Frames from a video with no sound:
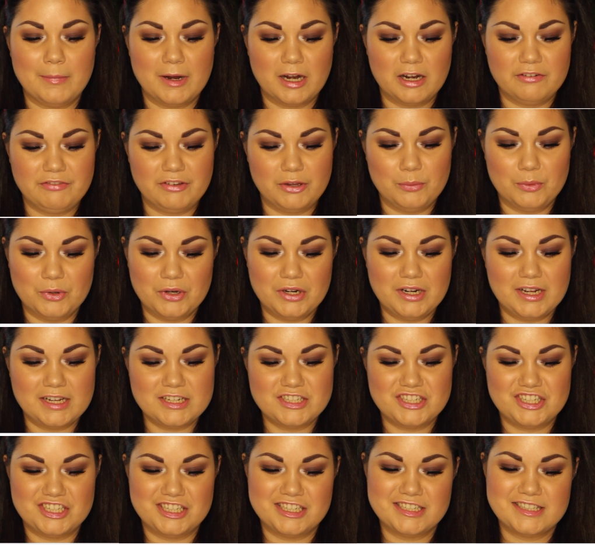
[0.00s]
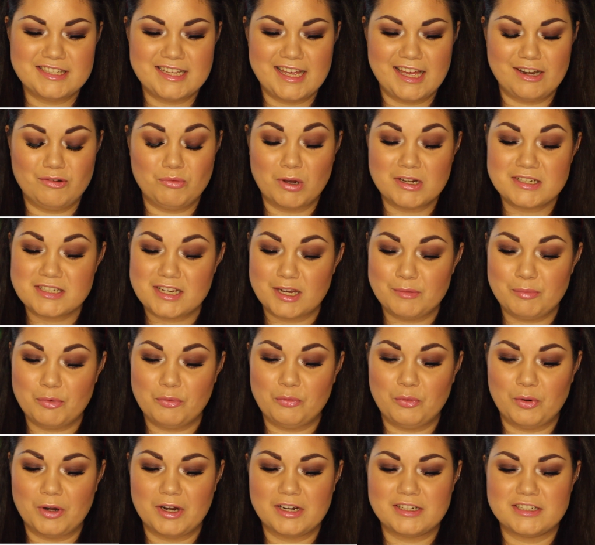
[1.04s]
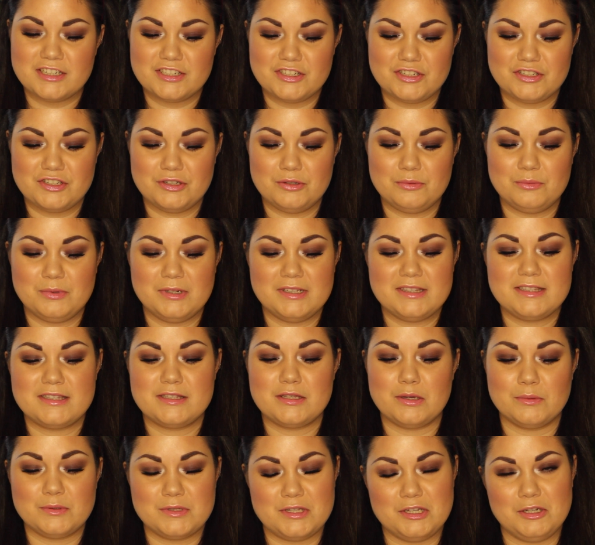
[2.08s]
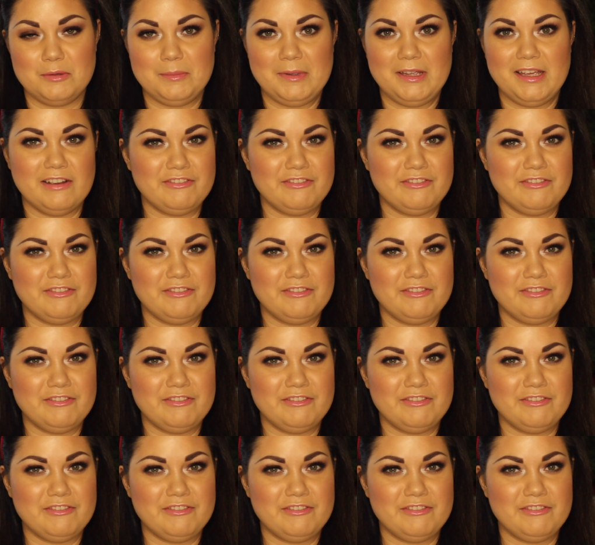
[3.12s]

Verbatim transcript: Murphy one, and she said, what type of work did you do with SoSumi?